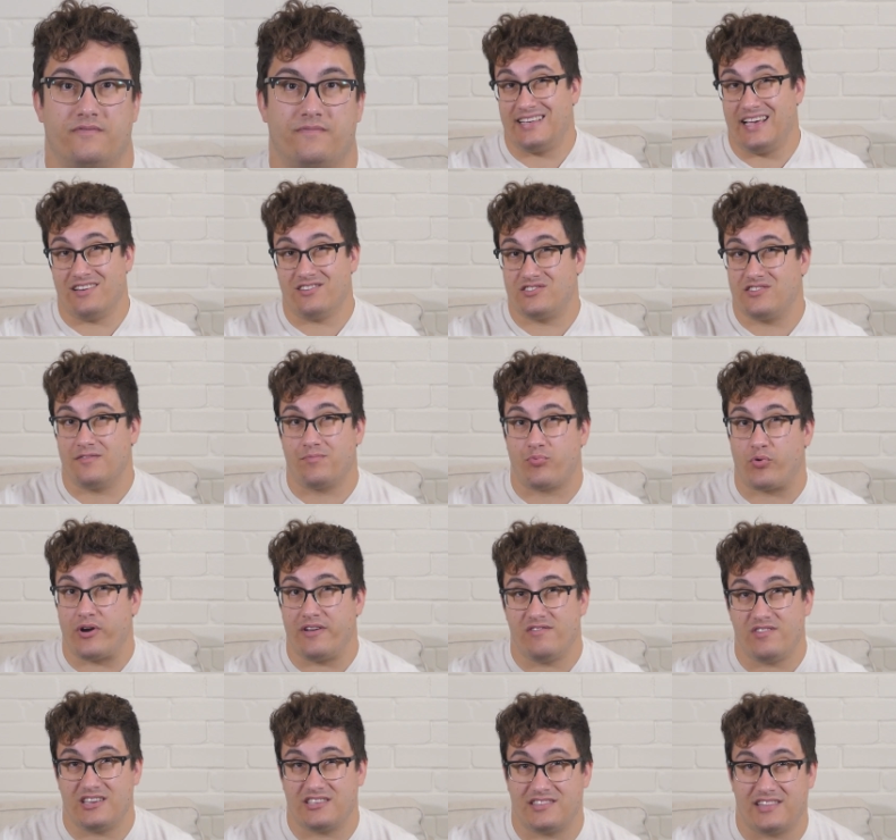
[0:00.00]
Sales of
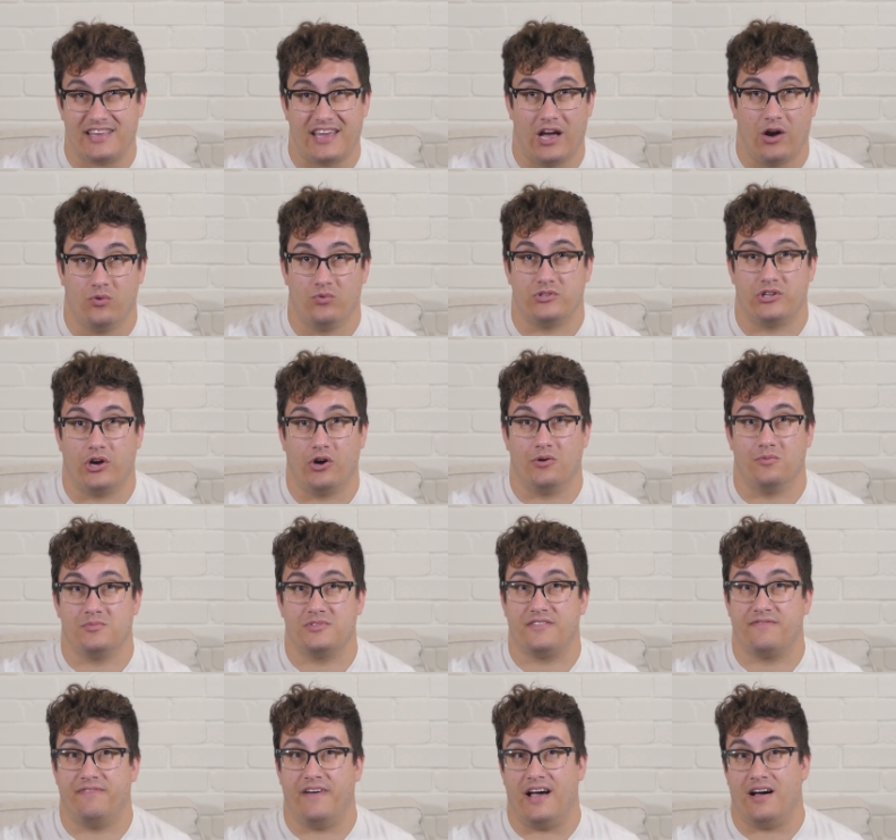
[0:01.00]
previously owned
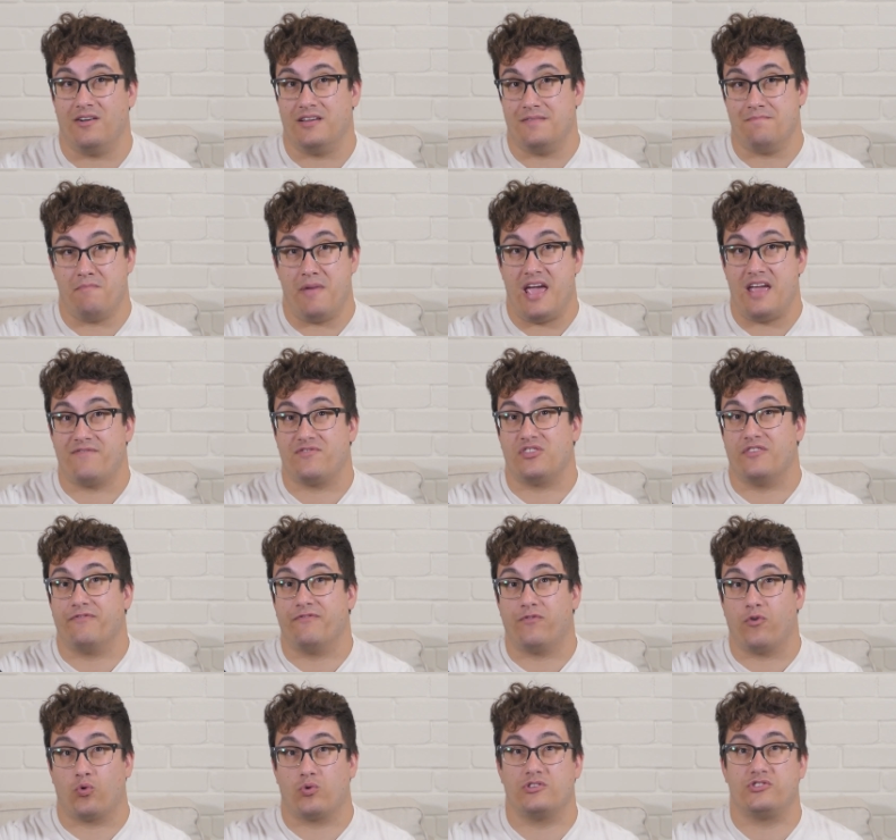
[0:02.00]
homes fell in May for the
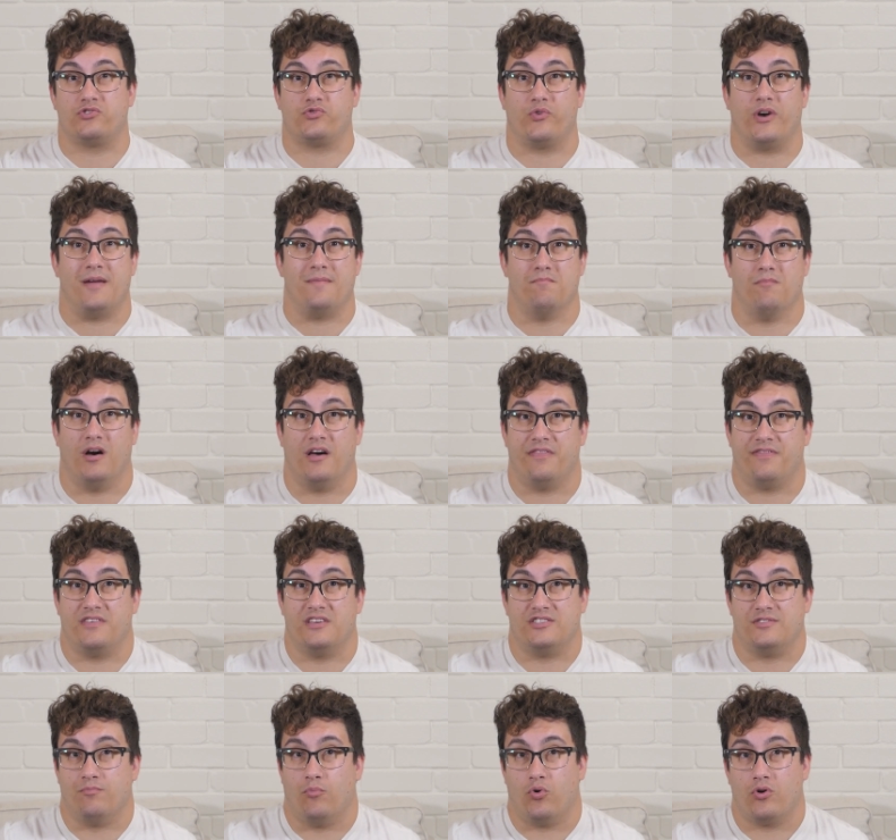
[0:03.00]
4th straight
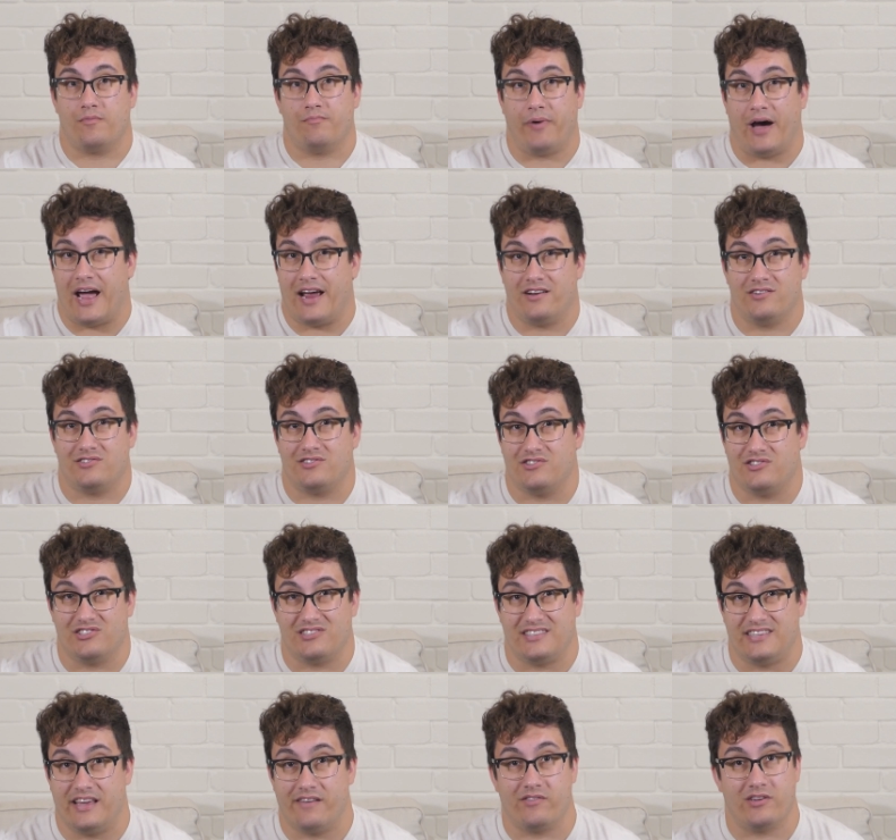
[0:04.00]
month as more buyers are
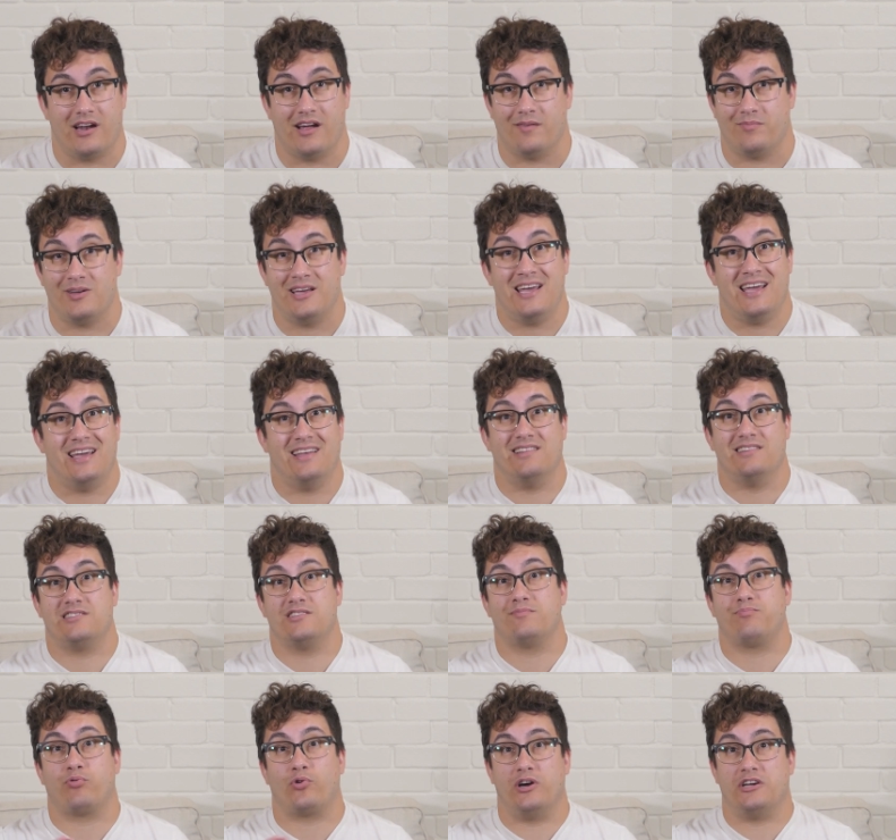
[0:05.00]
just giving up, and
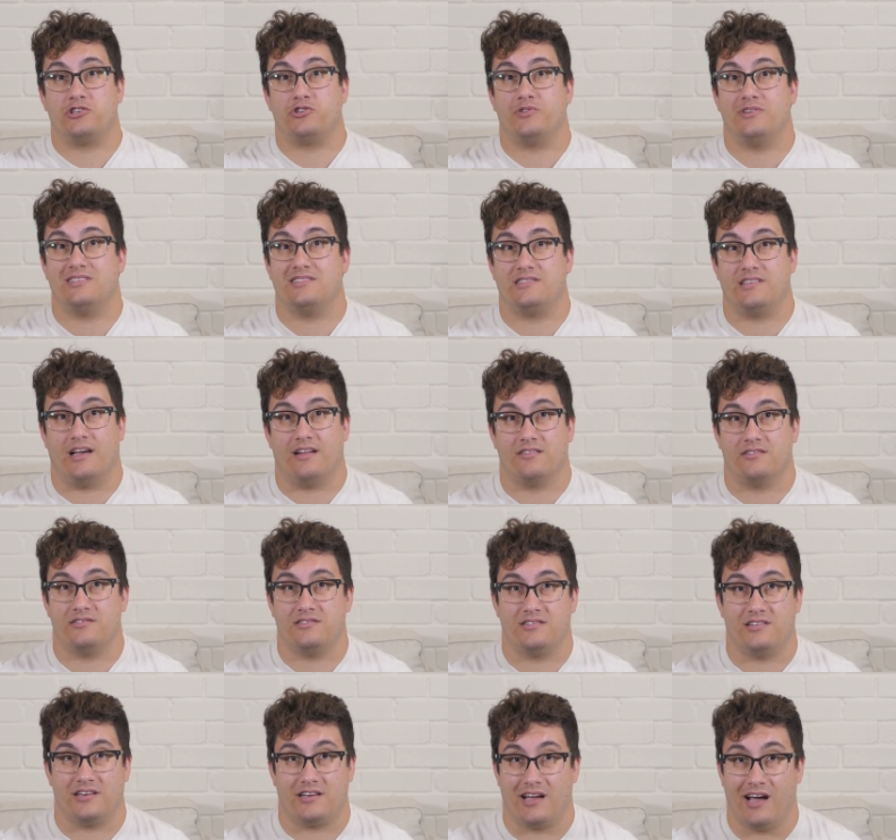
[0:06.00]
this is pressuring
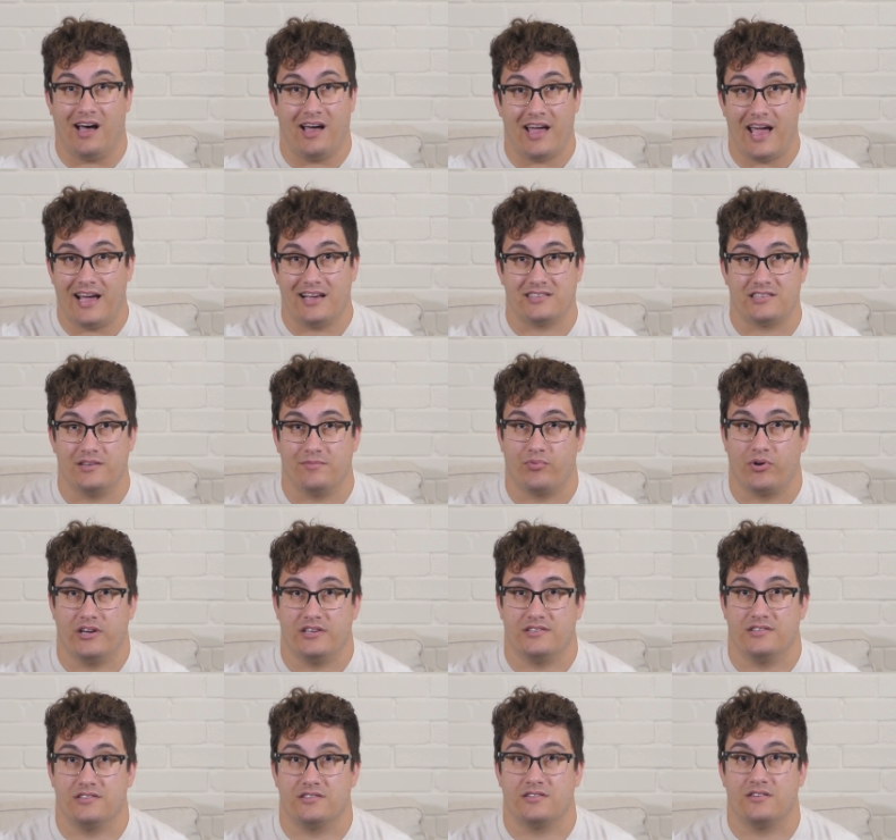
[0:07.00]
sellers to cut asking
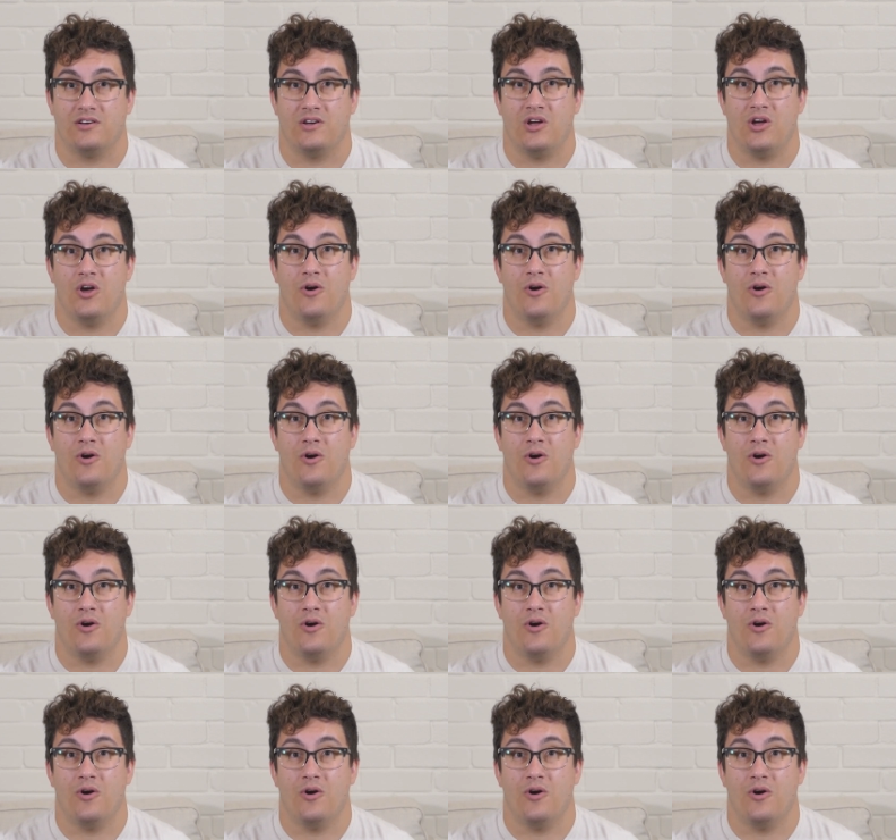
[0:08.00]
prices.